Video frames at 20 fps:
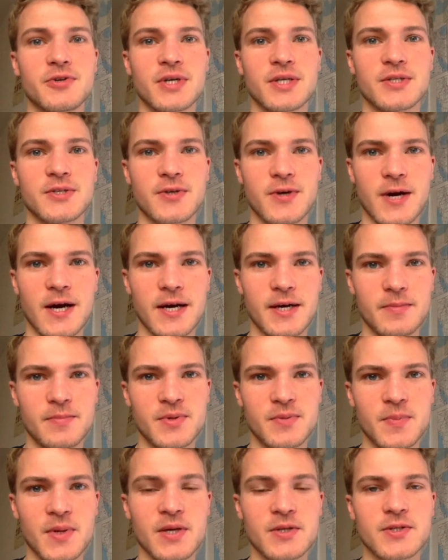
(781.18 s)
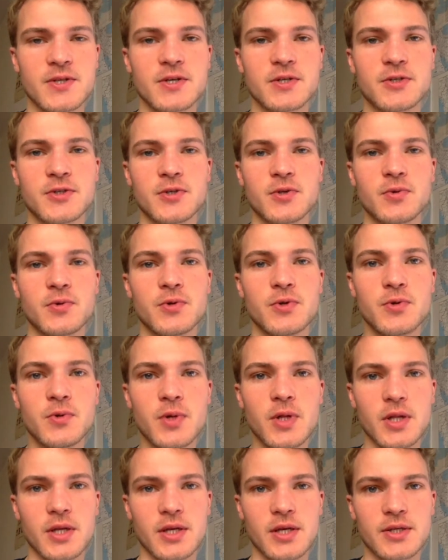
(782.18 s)
transcribed, because there's no
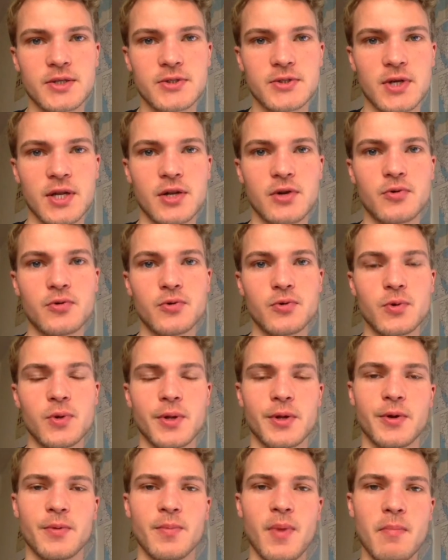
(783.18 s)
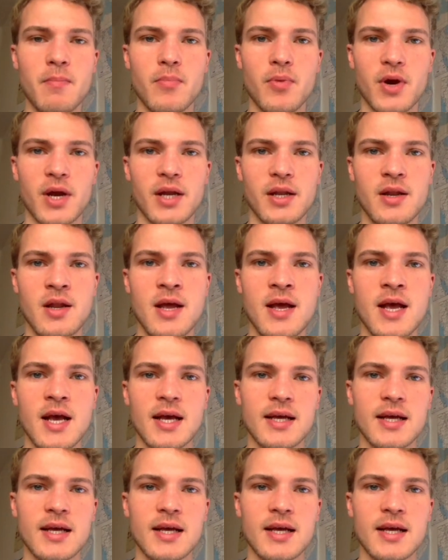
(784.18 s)
nucleus and no nuclear membrane.